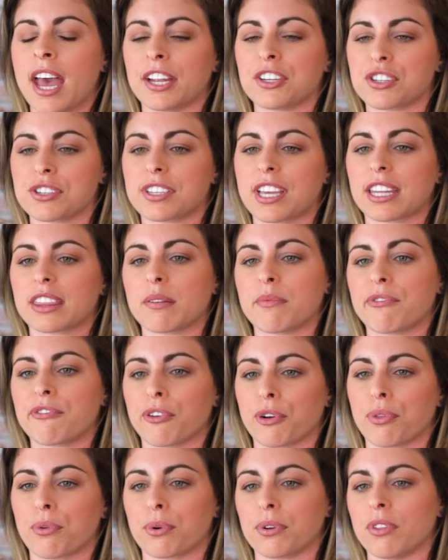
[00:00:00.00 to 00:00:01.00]
and just get them
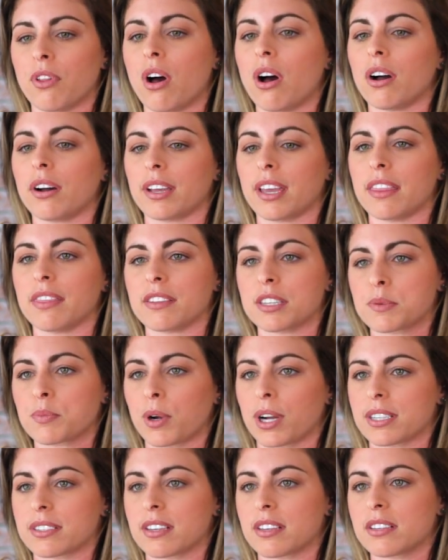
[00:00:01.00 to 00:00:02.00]
further along in this
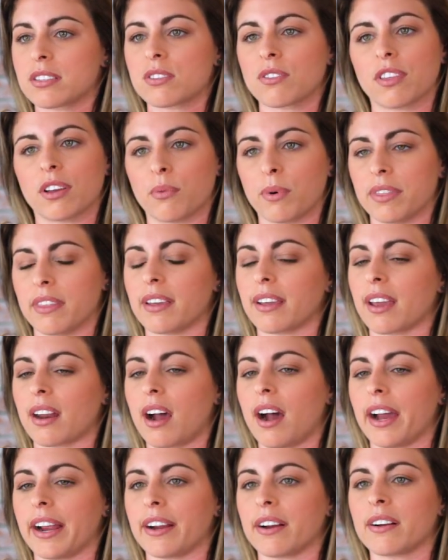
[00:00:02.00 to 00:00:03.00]
process so that when they get
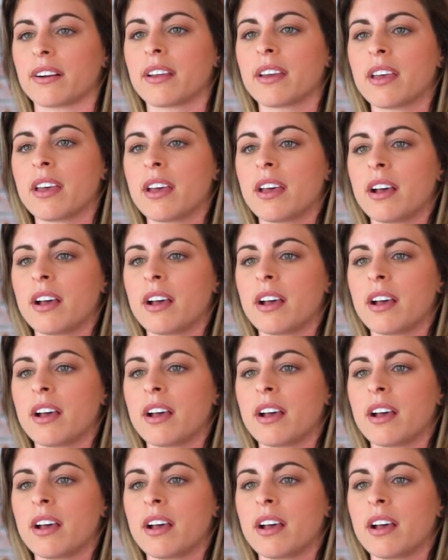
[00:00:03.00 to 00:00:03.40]
hired,